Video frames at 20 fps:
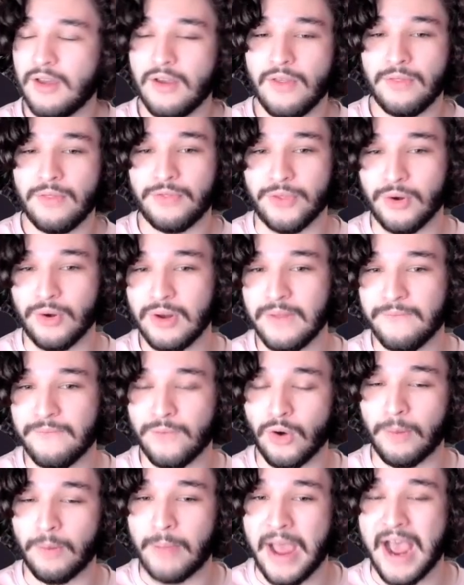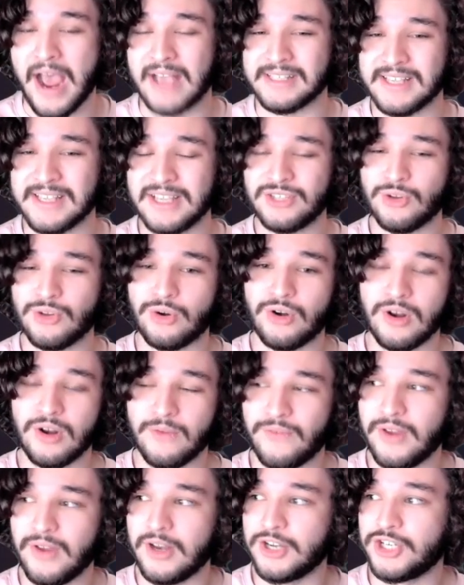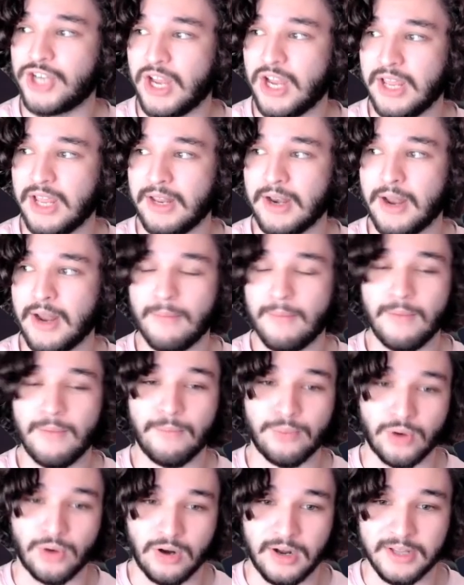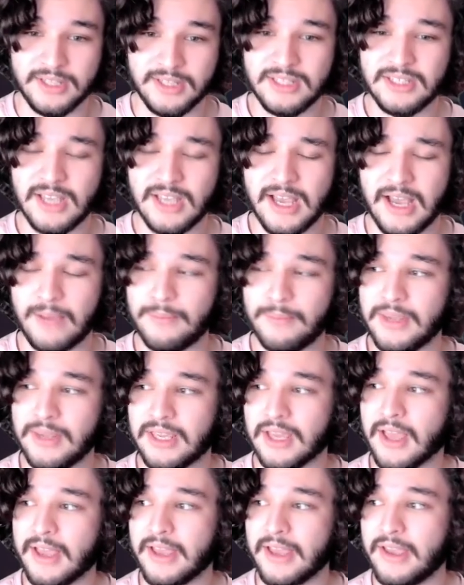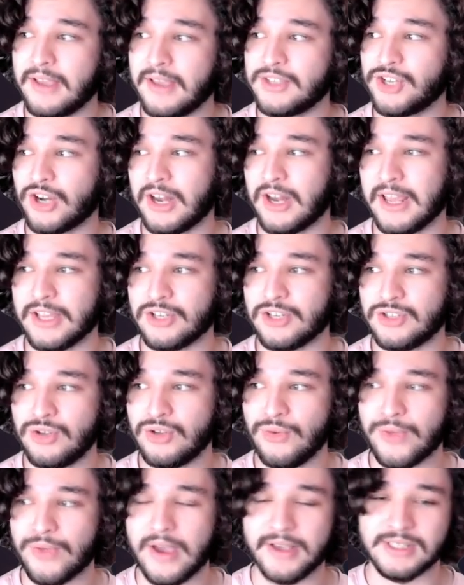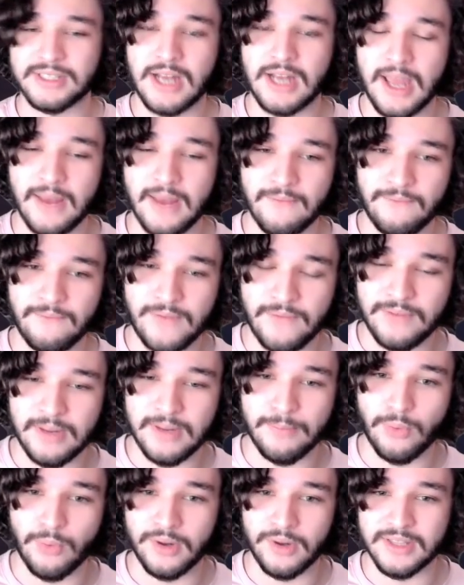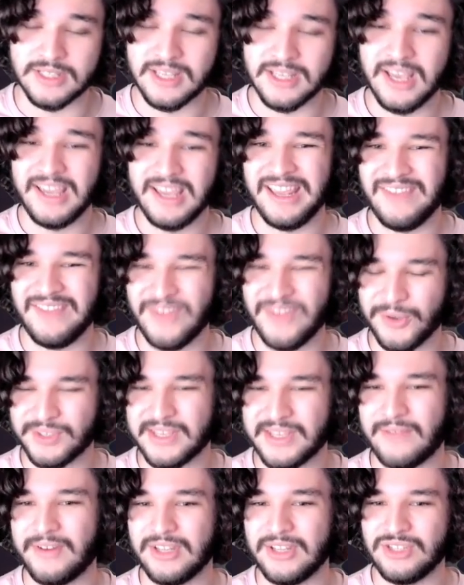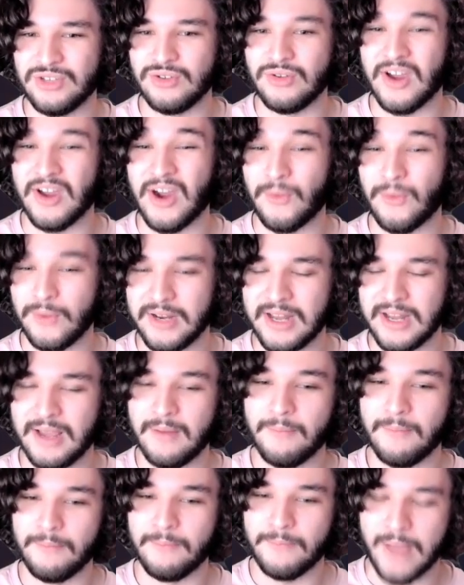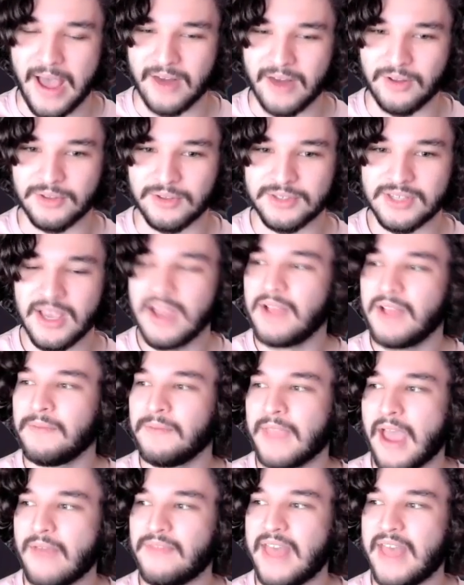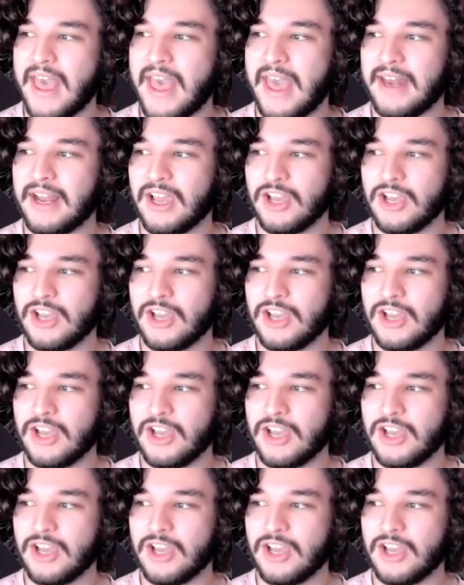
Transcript: 34 passes in order to finish in bronze uh, because you're going to get 2,050 points in those 72 arena battles. And then